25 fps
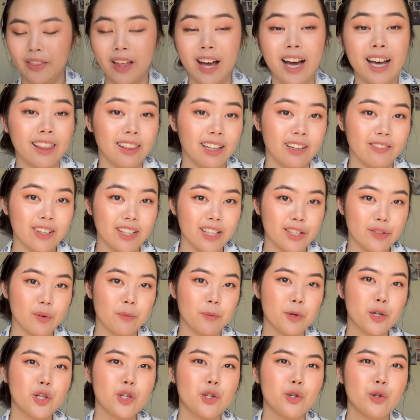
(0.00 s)
I love it. It's from
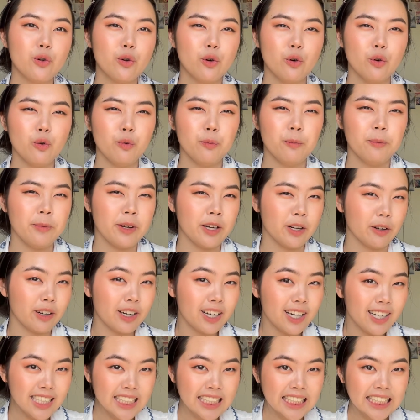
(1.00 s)
Shu
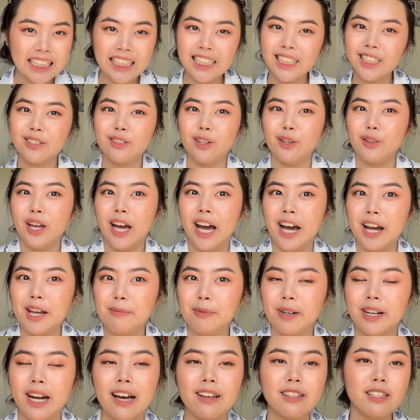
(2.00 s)
Umira. Don't know how you
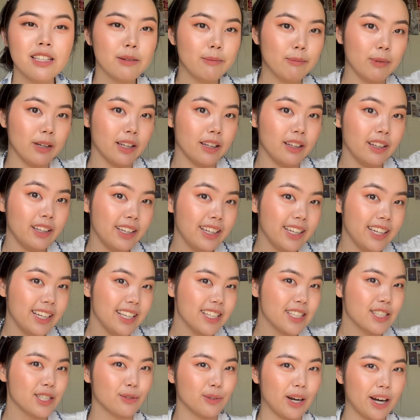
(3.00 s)
pronounce it, but
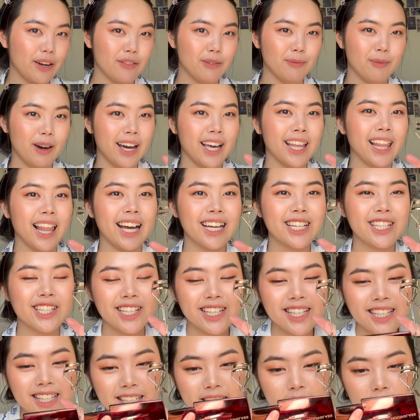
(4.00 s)
it's great for my
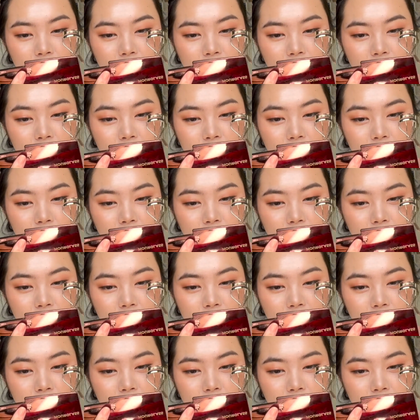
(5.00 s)
eyelashes.